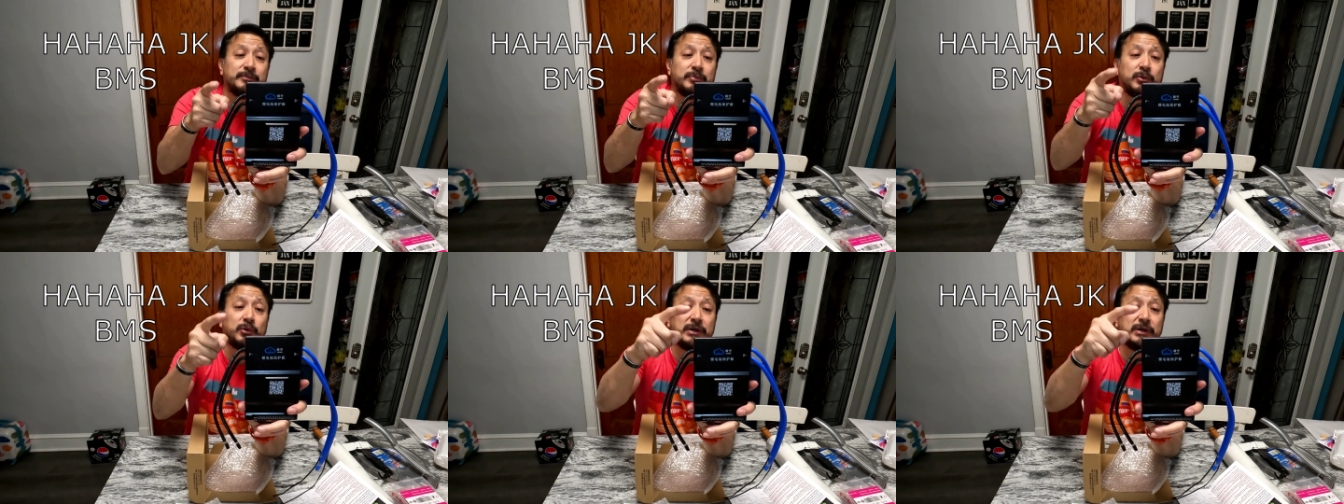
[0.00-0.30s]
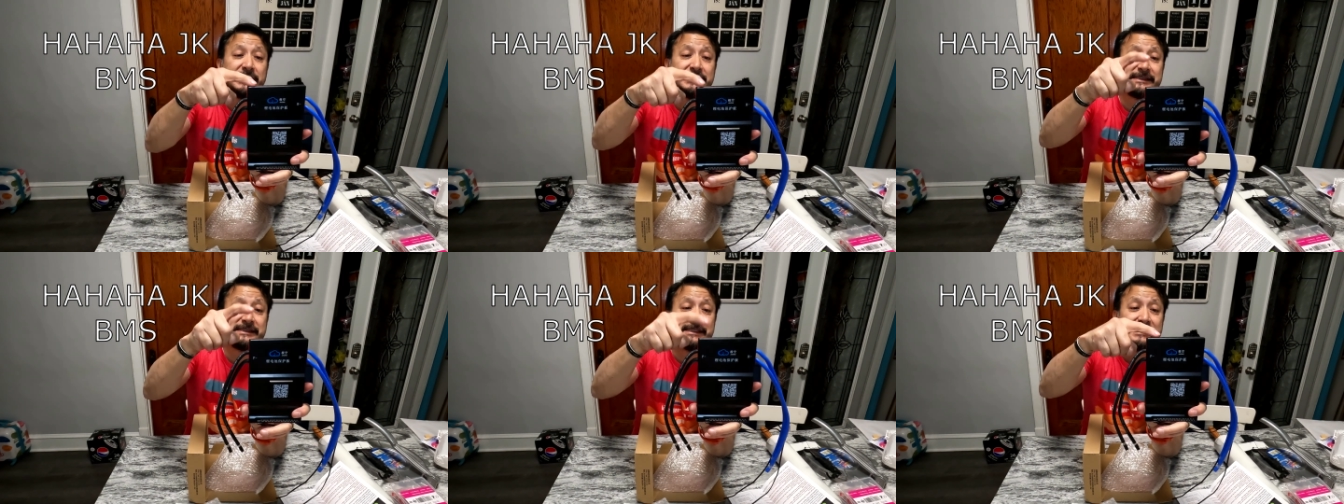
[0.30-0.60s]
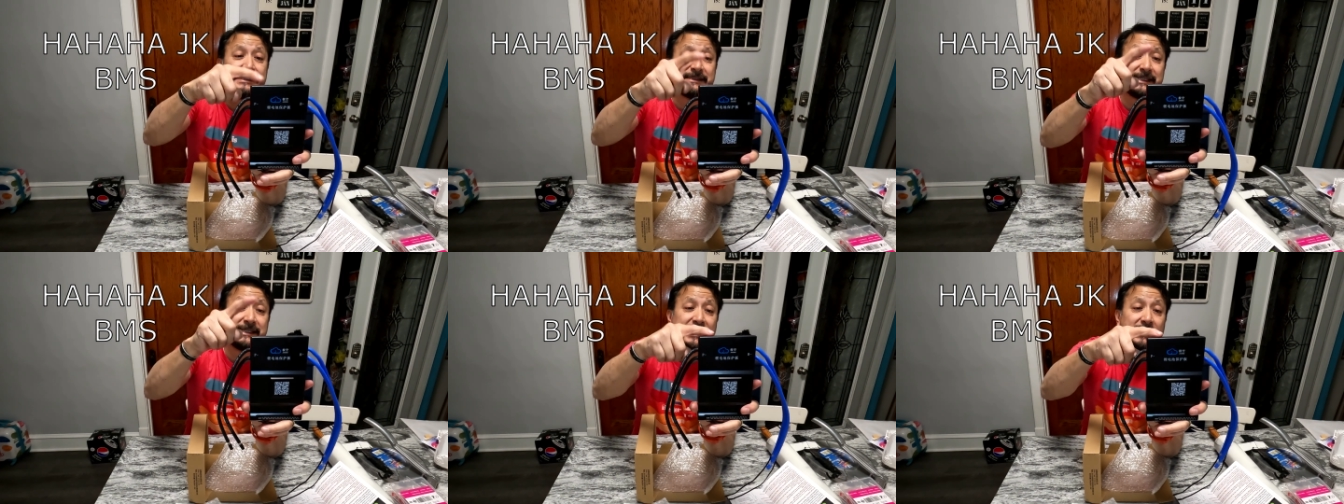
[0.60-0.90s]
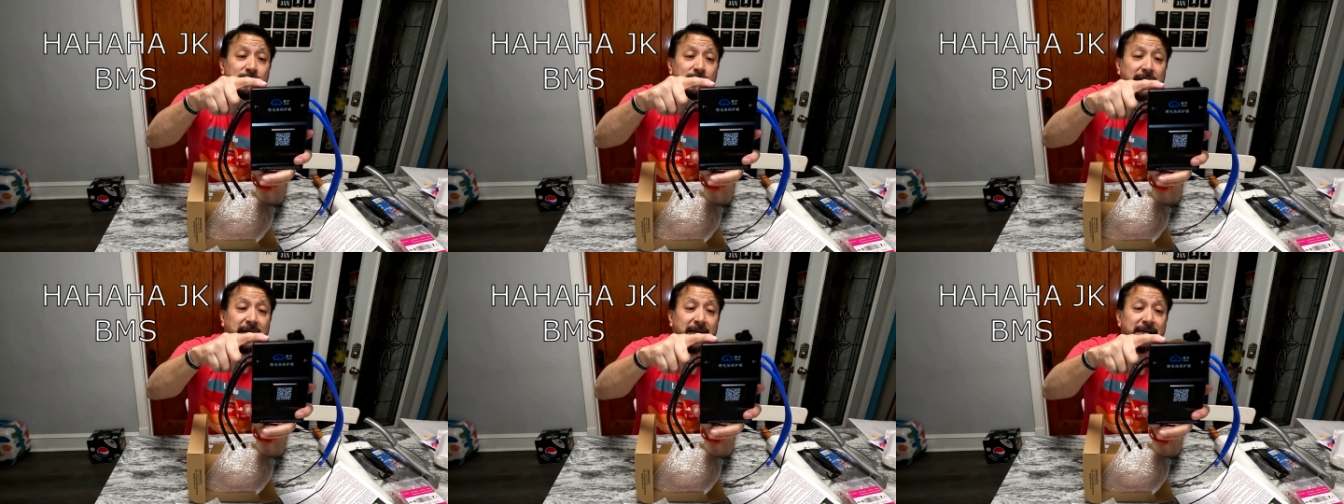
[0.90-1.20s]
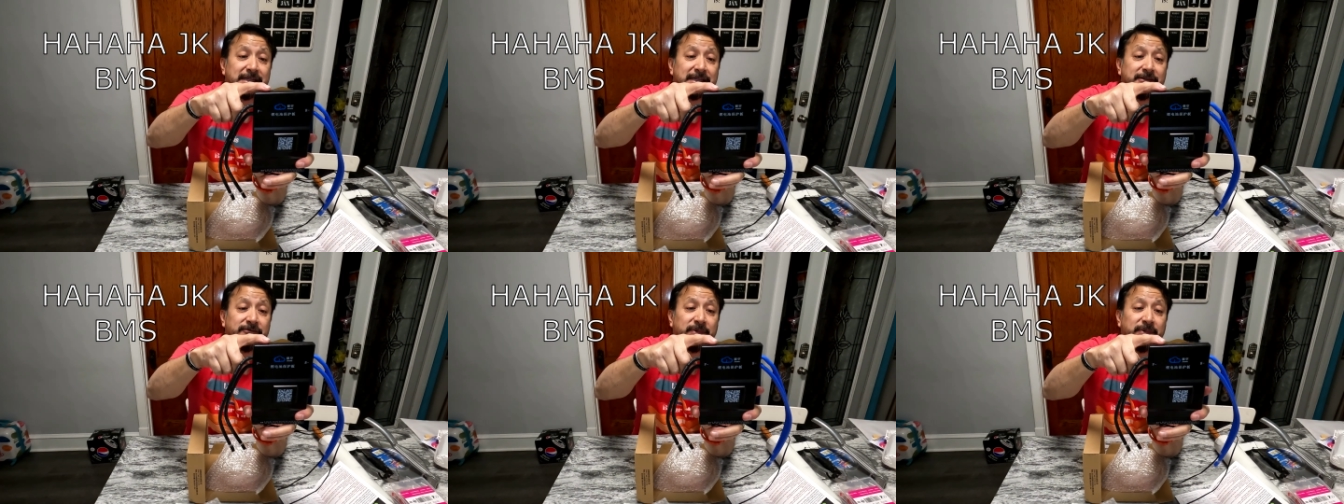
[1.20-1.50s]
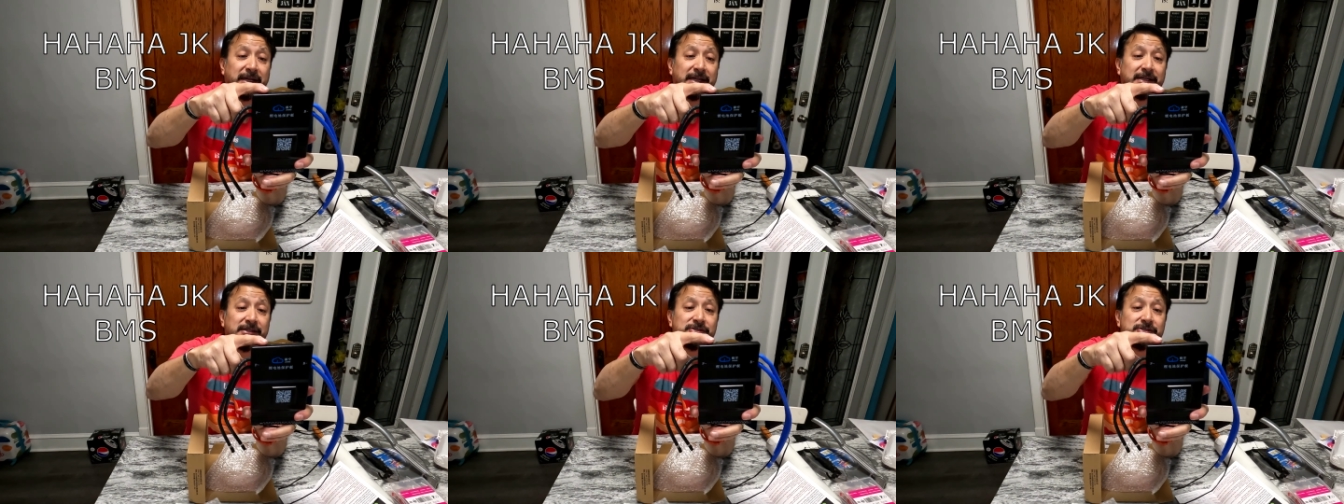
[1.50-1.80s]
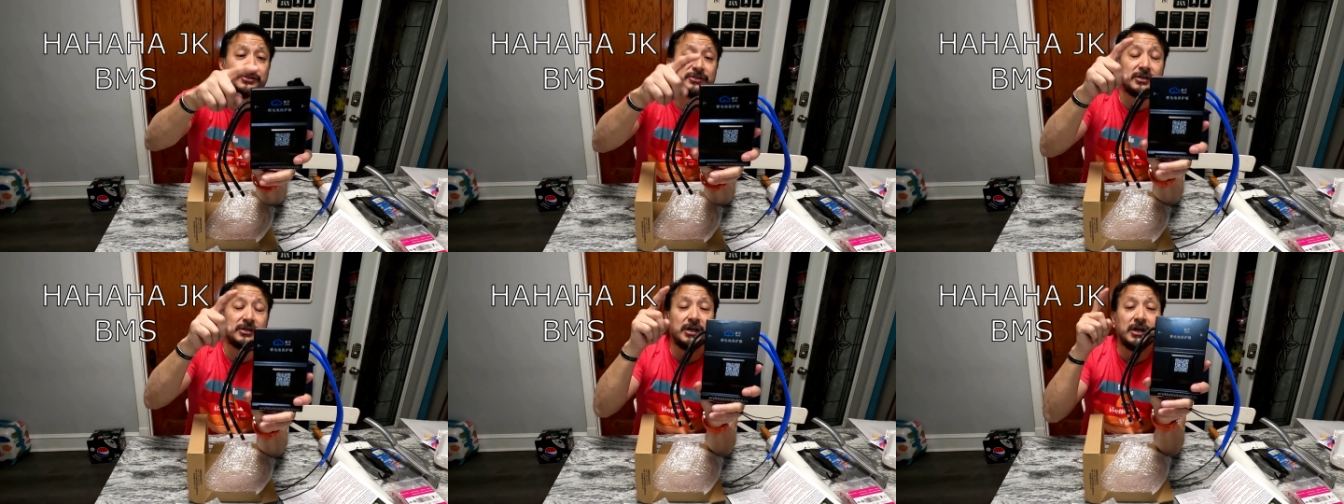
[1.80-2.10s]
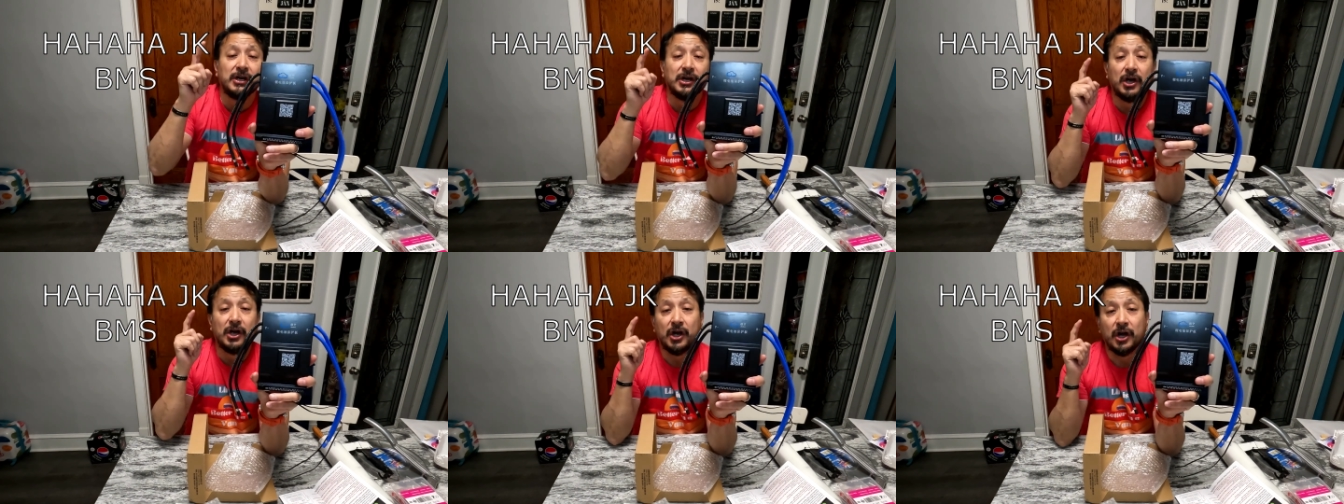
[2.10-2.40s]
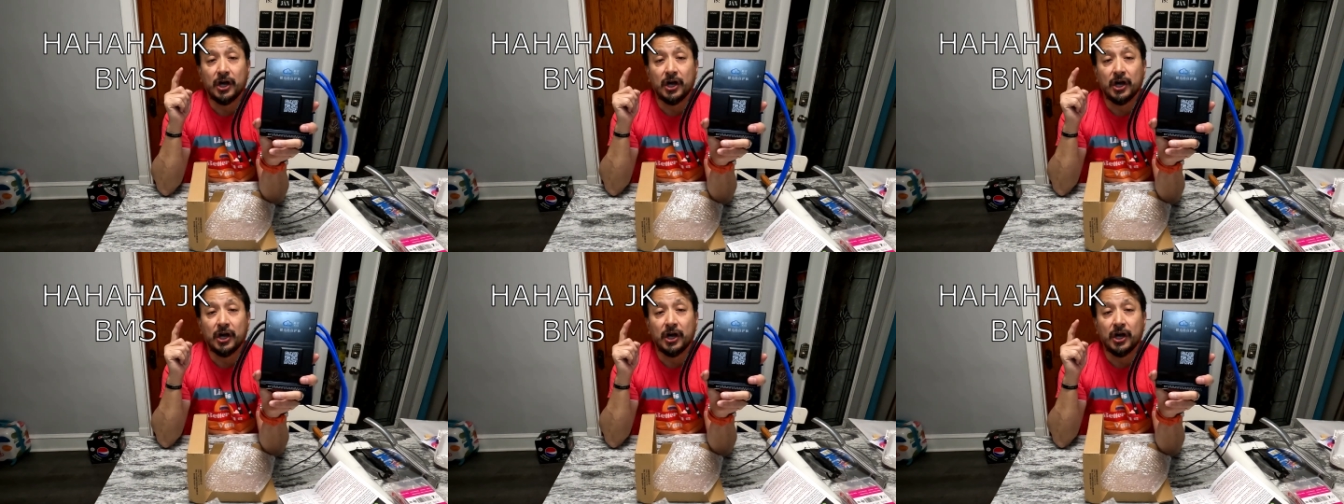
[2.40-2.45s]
a 0.6 amp active balancer.